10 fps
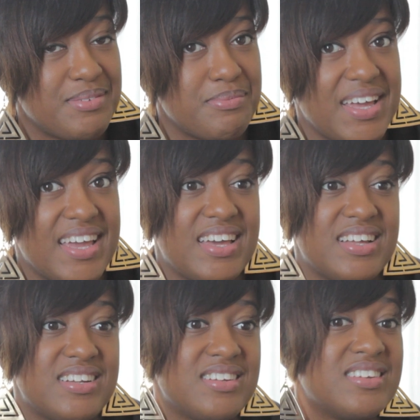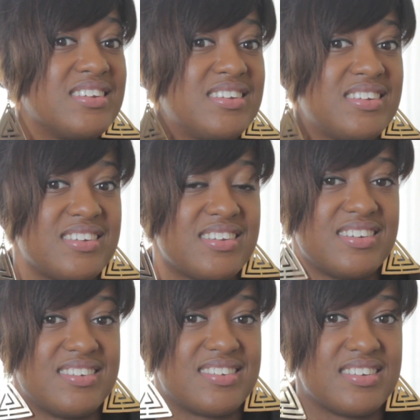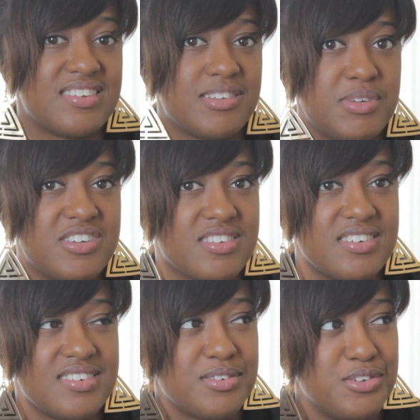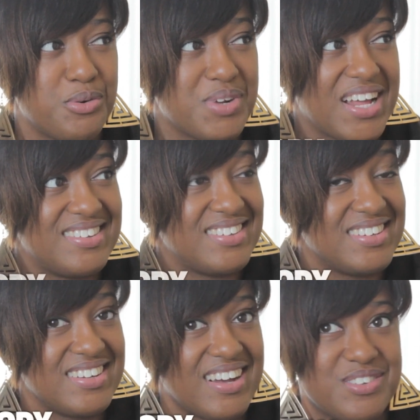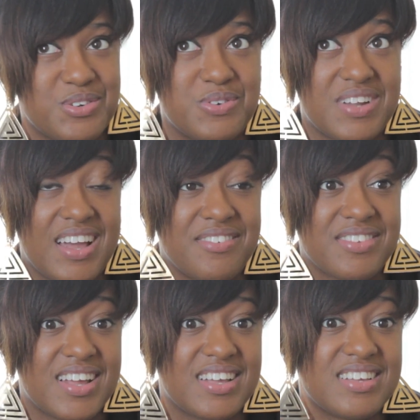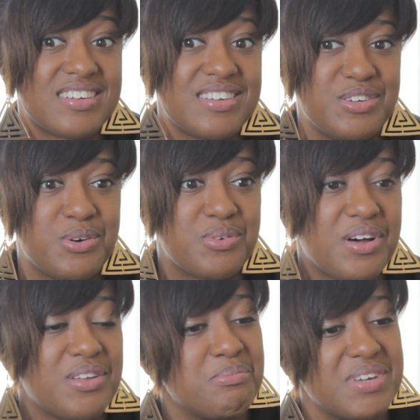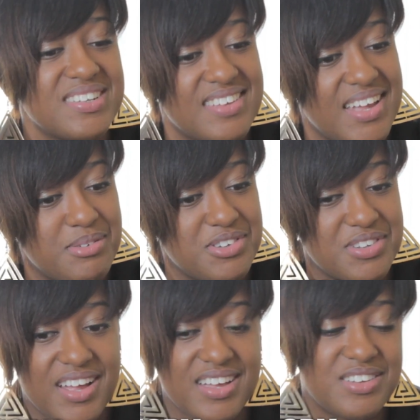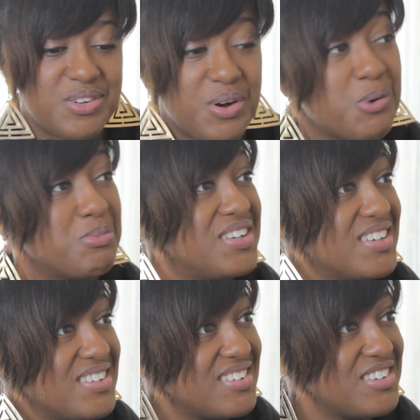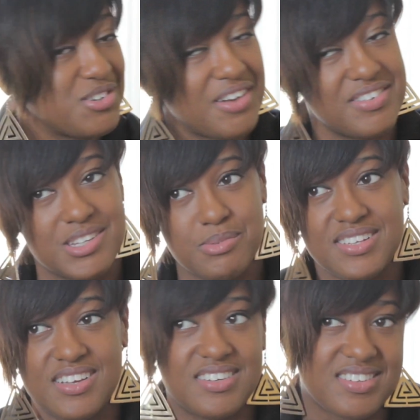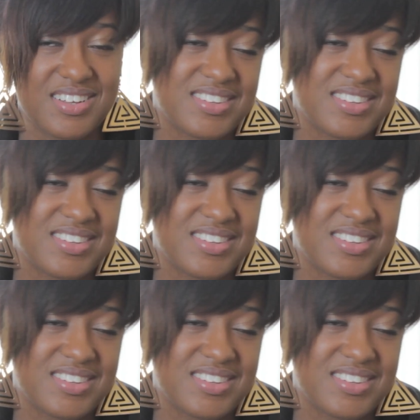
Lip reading: Man, it's speechless. You know, when I did it, I told Knife, like, you know, with all the mixtapes, like, you know, I hope it does this. You have expectations.